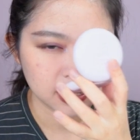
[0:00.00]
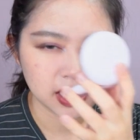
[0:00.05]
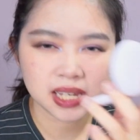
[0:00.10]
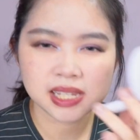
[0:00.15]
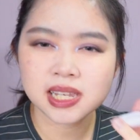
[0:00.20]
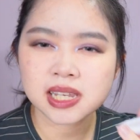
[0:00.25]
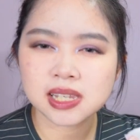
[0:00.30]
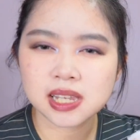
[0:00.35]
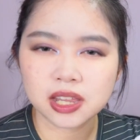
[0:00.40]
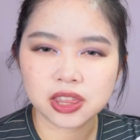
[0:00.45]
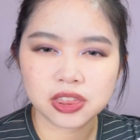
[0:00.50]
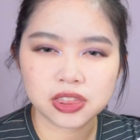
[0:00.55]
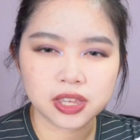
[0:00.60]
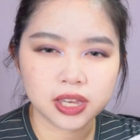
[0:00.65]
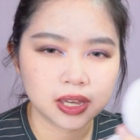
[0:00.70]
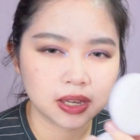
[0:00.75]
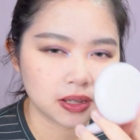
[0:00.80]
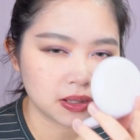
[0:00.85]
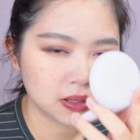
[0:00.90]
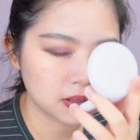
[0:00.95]
Is this a
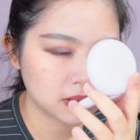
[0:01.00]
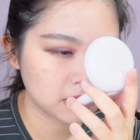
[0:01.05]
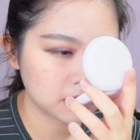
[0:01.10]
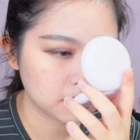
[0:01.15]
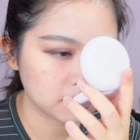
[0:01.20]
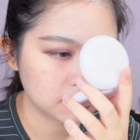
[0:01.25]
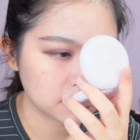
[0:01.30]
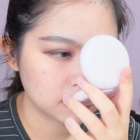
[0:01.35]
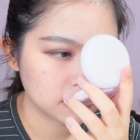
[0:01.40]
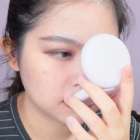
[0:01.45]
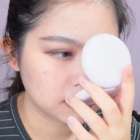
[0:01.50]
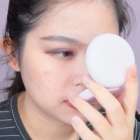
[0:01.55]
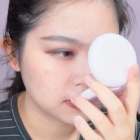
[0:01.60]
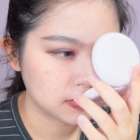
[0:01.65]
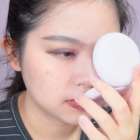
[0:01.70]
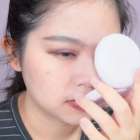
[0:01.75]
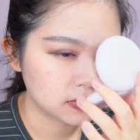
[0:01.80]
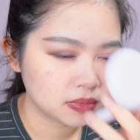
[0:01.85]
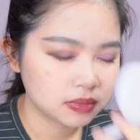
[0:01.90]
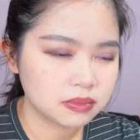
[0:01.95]
thing?
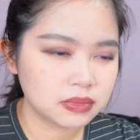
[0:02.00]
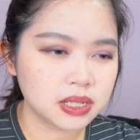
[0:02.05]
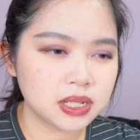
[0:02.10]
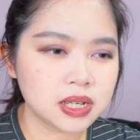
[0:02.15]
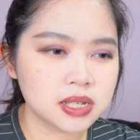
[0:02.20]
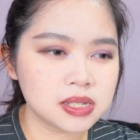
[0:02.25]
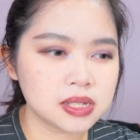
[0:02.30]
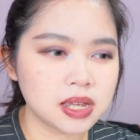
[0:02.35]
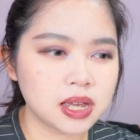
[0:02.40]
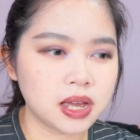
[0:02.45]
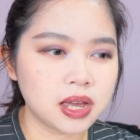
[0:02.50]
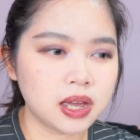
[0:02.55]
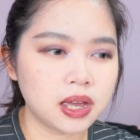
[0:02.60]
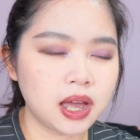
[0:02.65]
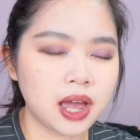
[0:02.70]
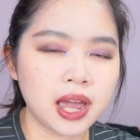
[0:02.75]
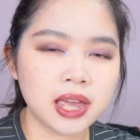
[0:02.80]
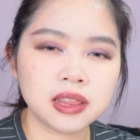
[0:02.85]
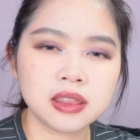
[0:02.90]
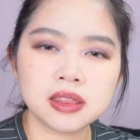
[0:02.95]
Because
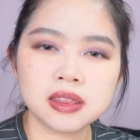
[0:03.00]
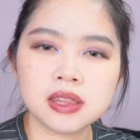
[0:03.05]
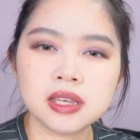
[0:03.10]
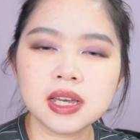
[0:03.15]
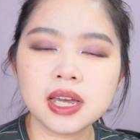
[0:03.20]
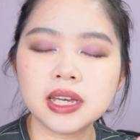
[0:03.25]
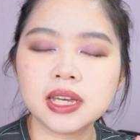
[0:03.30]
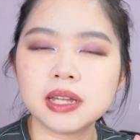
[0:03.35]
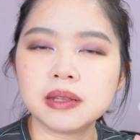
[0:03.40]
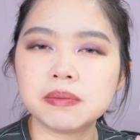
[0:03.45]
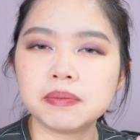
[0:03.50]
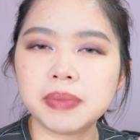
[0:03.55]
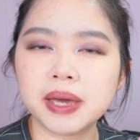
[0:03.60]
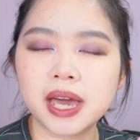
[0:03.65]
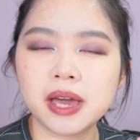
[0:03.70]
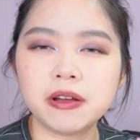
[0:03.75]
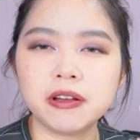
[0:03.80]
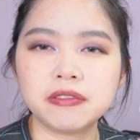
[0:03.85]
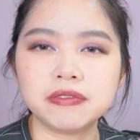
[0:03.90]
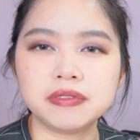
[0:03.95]
I think I can
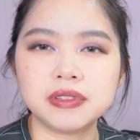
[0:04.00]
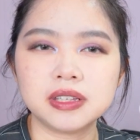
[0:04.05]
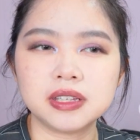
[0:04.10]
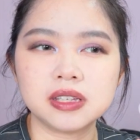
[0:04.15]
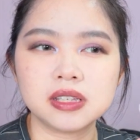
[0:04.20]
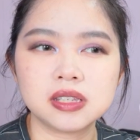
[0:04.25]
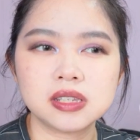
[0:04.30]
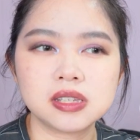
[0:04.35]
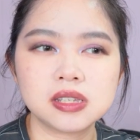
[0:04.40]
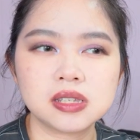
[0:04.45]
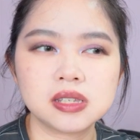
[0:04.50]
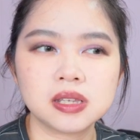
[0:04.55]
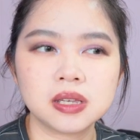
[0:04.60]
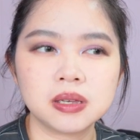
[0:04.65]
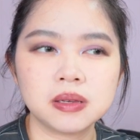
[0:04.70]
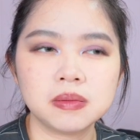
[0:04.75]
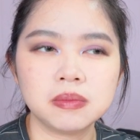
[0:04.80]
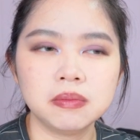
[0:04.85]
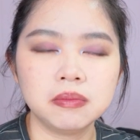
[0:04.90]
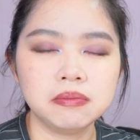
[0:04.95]
bear with this
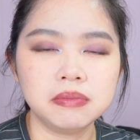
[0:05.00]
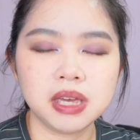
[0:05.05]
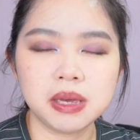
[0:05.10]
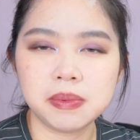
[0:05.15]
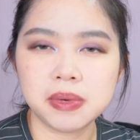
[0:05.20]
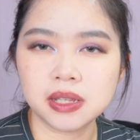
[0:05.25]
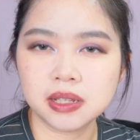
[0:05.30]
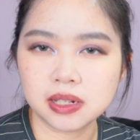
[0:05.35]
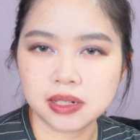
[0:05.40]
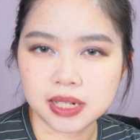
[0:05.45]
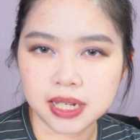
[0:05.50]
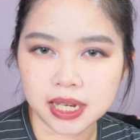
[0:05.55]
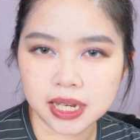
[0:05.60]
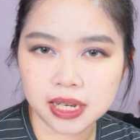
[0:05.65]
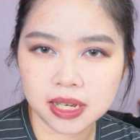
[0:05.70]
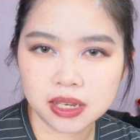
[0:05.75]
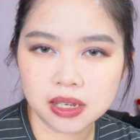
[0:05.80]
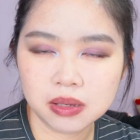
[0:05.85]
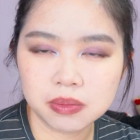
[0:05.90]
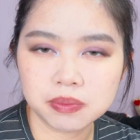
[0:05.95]
maybe in the
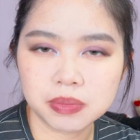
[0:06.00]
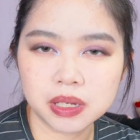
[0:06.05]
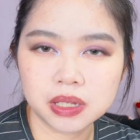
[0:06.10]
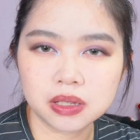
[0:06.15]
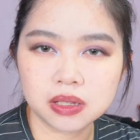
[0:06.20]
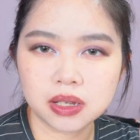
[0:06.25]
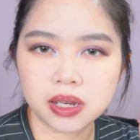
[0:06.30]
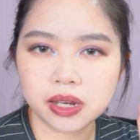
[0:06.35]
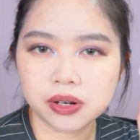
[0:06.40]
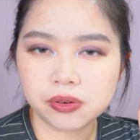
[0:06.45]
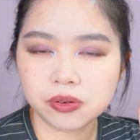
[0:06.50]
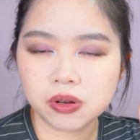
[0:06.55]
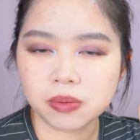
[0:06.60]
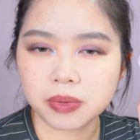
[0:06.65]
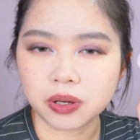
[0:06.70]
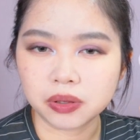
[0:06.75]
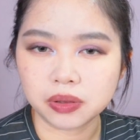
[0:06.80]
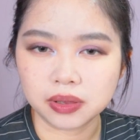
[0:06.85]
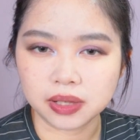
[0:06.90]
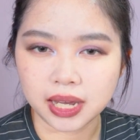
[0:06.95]
day, but I don't know
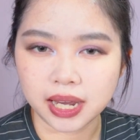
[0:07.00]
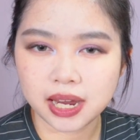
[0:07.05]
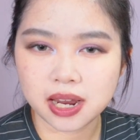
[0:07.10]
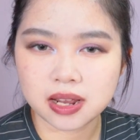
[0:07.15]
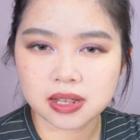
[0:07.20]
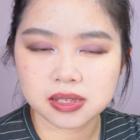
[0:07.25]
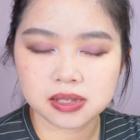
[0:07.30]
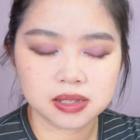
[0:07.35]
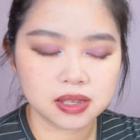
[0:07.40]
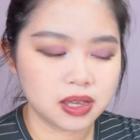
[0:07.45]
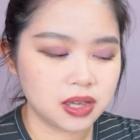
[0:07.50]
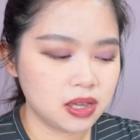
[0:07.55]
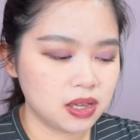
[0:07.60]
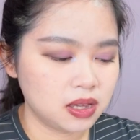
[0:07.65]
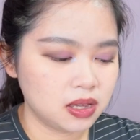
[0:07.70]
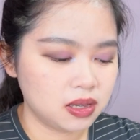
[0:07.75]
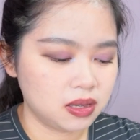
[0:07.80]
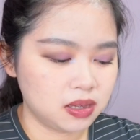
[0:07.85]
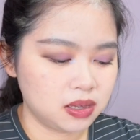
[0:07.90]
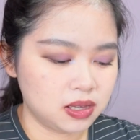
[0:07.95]
about night.
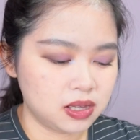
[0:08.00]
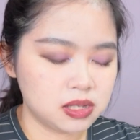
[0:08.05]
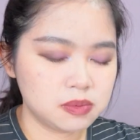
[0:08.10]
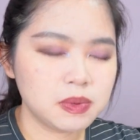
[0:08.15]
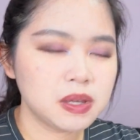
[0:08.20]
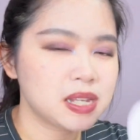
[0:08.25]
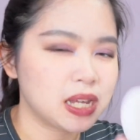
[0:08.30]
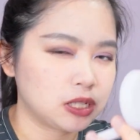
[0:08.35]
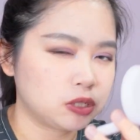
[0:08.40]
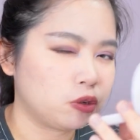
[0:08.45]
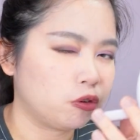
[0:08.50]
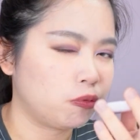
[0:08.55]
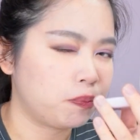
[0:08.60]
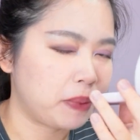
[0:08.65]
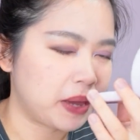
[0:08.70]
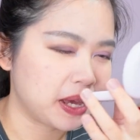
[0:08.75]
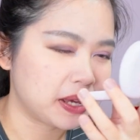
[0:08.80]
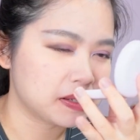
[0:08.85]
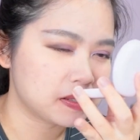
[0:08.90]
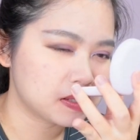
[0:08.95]
It smells like
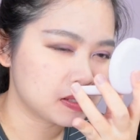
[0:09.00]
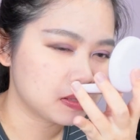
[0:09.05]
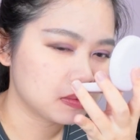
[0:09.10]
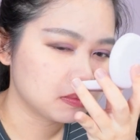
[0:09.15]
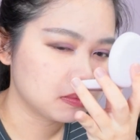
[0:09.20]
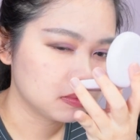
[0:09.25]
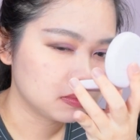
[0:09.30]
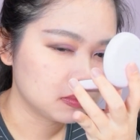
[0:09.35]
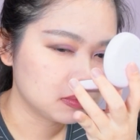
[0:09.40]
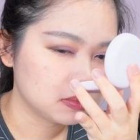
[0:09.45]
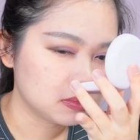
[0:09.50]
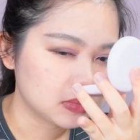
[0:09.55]
toothpaste.